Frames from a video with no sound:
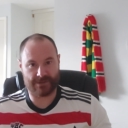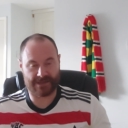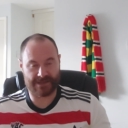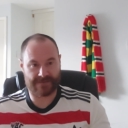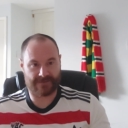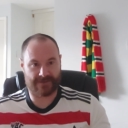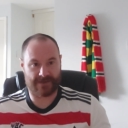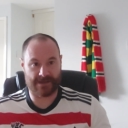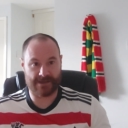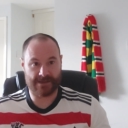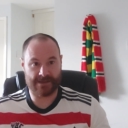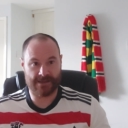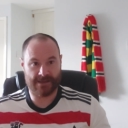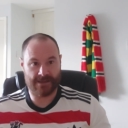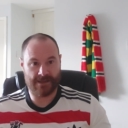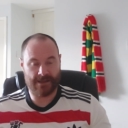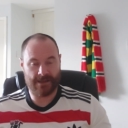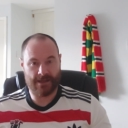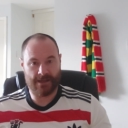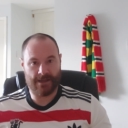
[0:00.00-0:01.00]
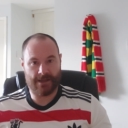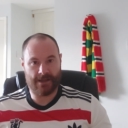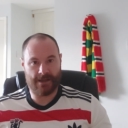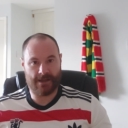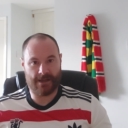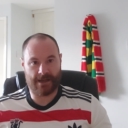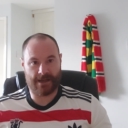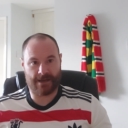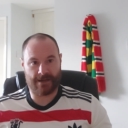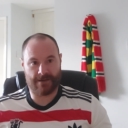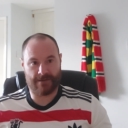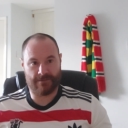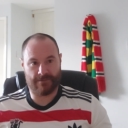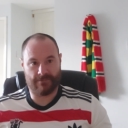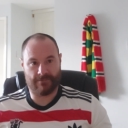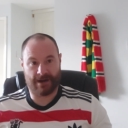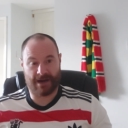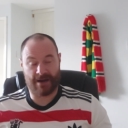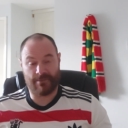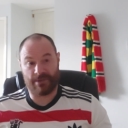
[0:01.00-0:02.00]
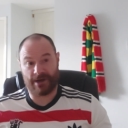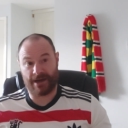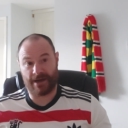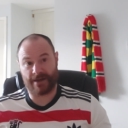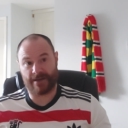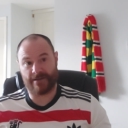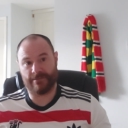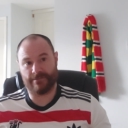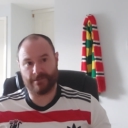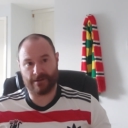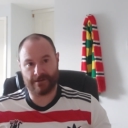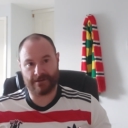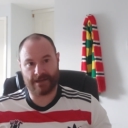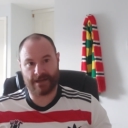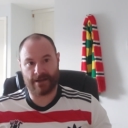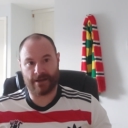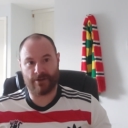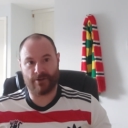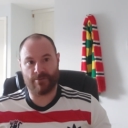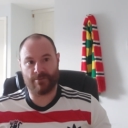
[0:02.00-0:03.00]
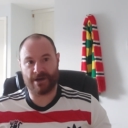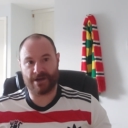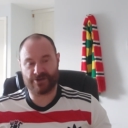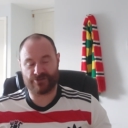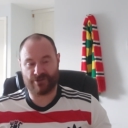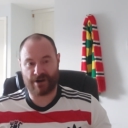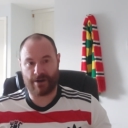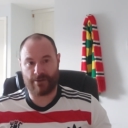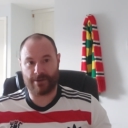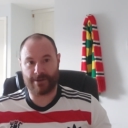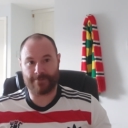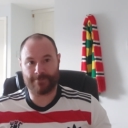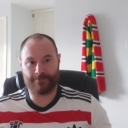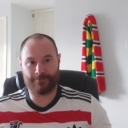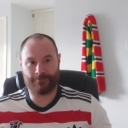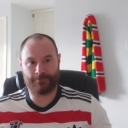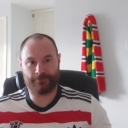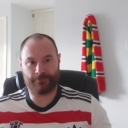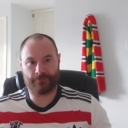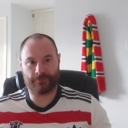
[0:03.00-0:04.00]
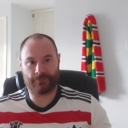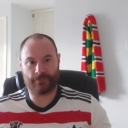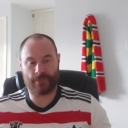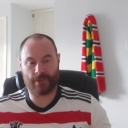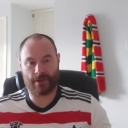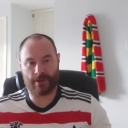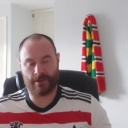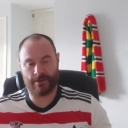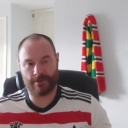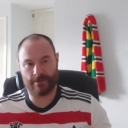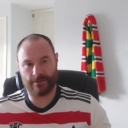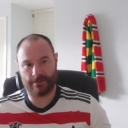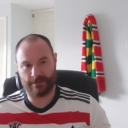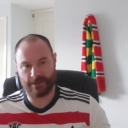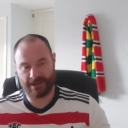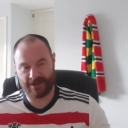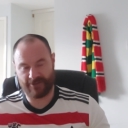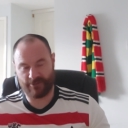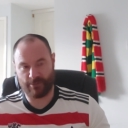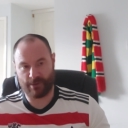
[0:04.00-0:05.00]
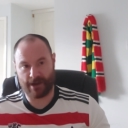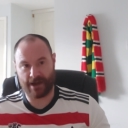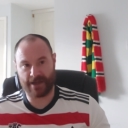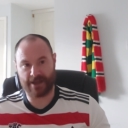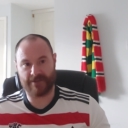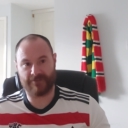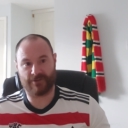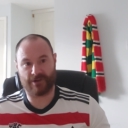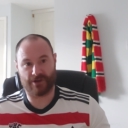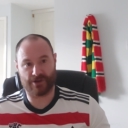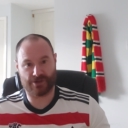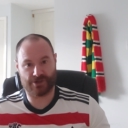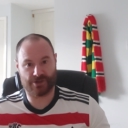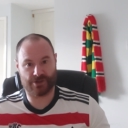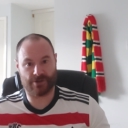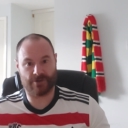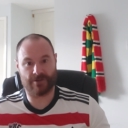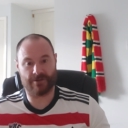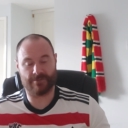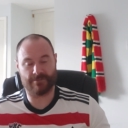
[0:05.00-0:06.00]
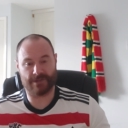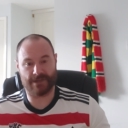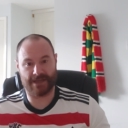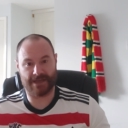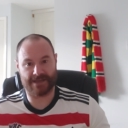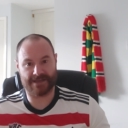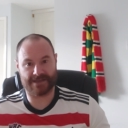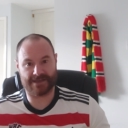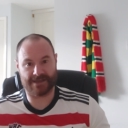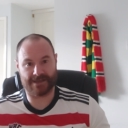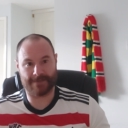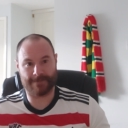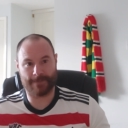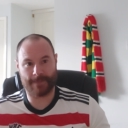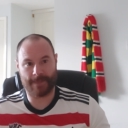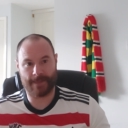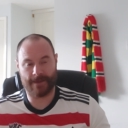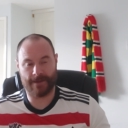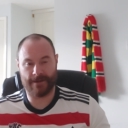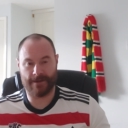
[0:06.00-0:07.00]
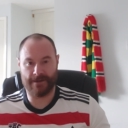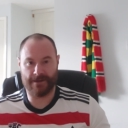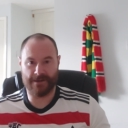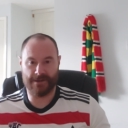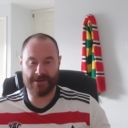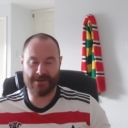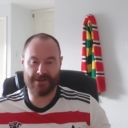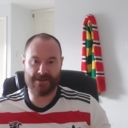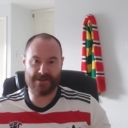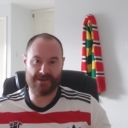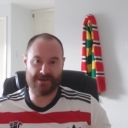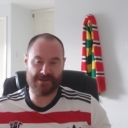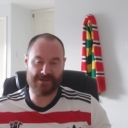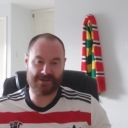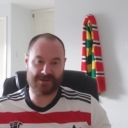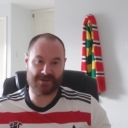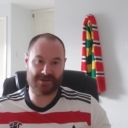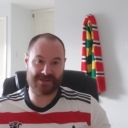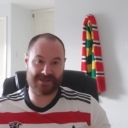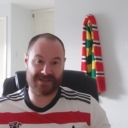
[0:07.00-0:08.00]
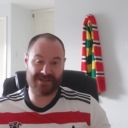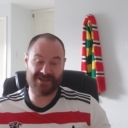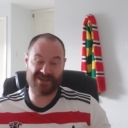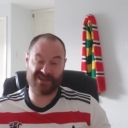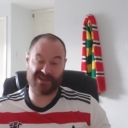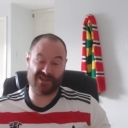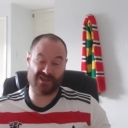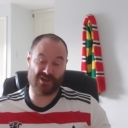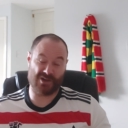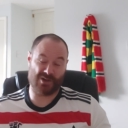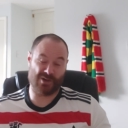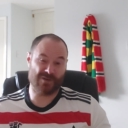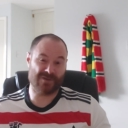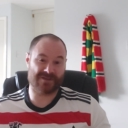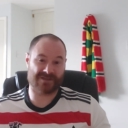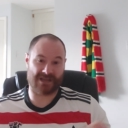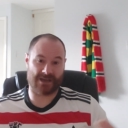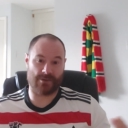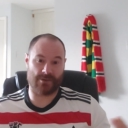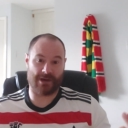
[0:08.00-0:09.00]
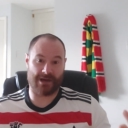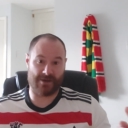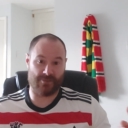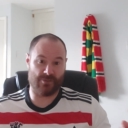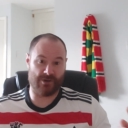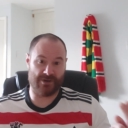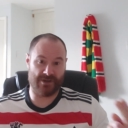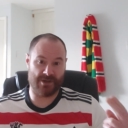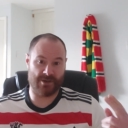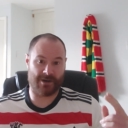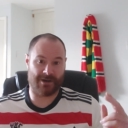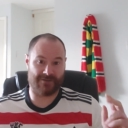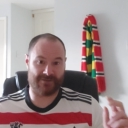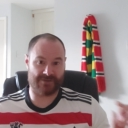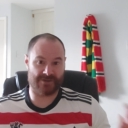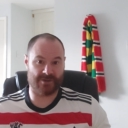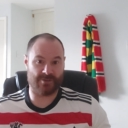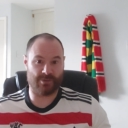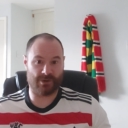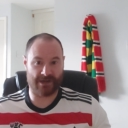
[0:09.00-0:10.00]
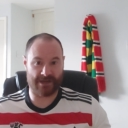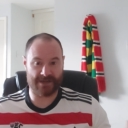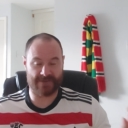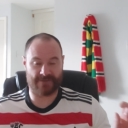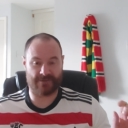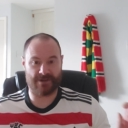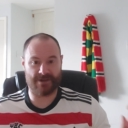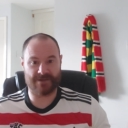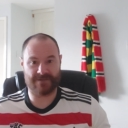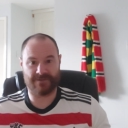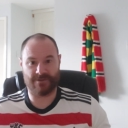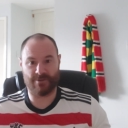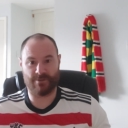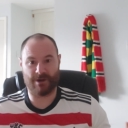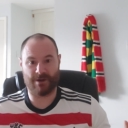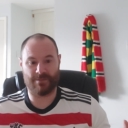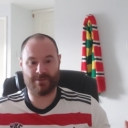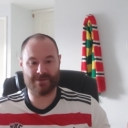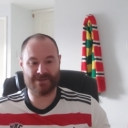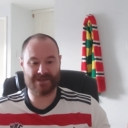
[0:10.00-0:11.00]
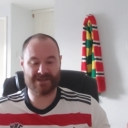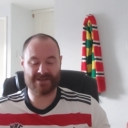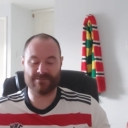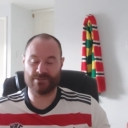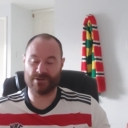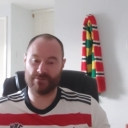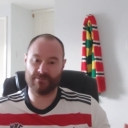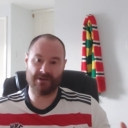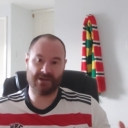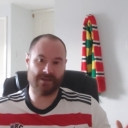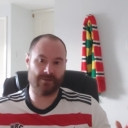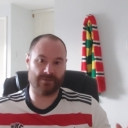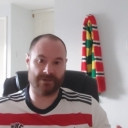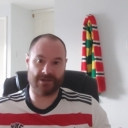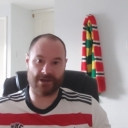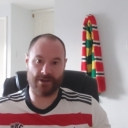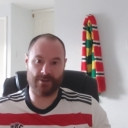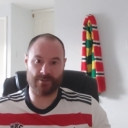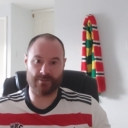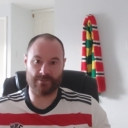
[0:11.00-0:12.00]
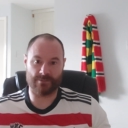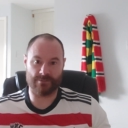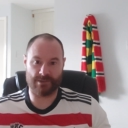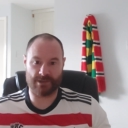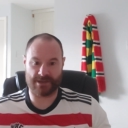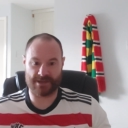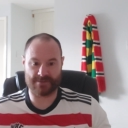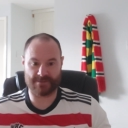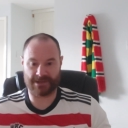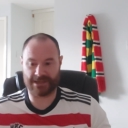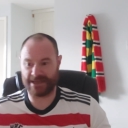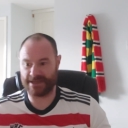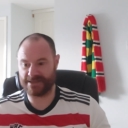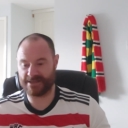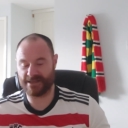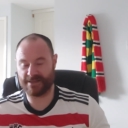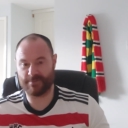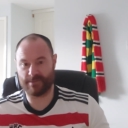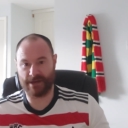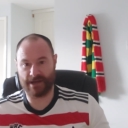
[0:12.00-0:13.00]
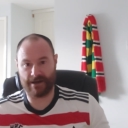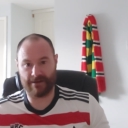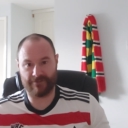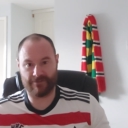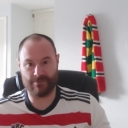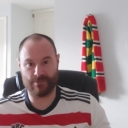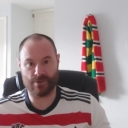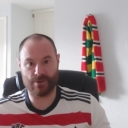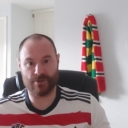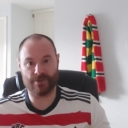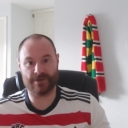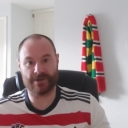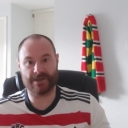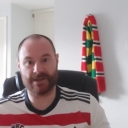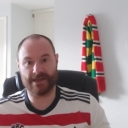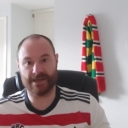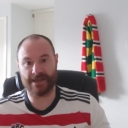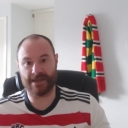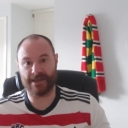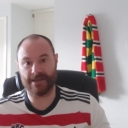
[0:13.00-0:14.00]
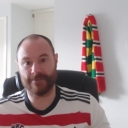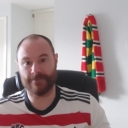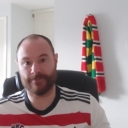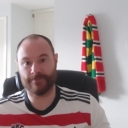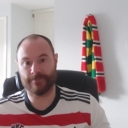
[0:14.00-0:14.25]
that's fine. Right back, we've got Dalot and Mazraoui. Left back, you've got Shaw and Malacia. So essentially, you could say we do have two players for each fullback position, but really we don't, because Malacia's been out for more than a year,